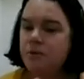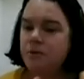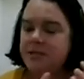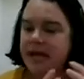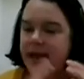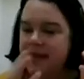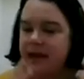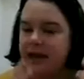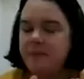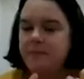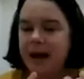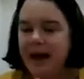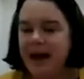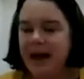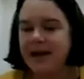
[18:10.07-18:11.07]
taking
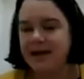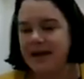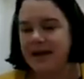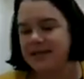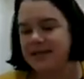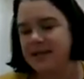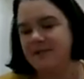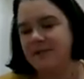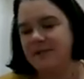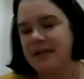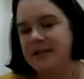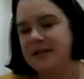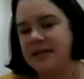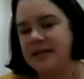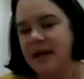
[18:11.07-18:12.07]
part in
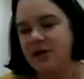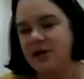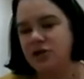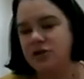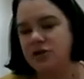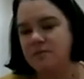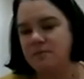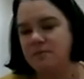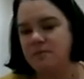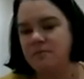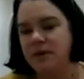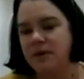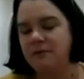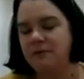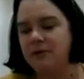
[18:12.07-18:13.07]
activities and
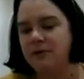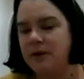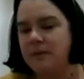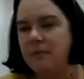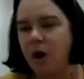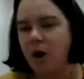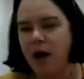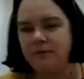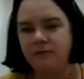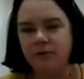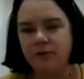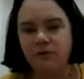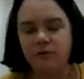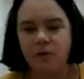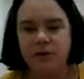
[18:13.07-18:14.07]
being very
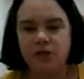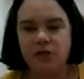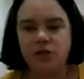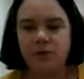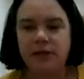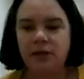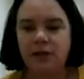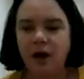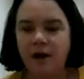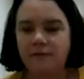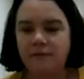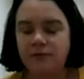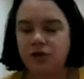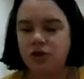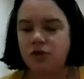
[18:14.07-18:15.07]
mindful of what we do in life
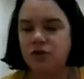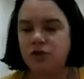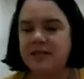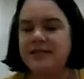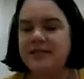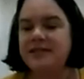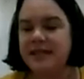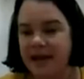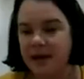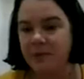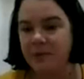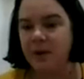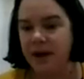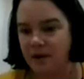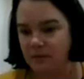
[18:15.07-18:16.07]
to stay
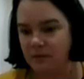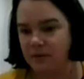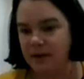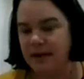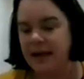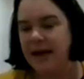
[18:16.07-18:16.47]
well.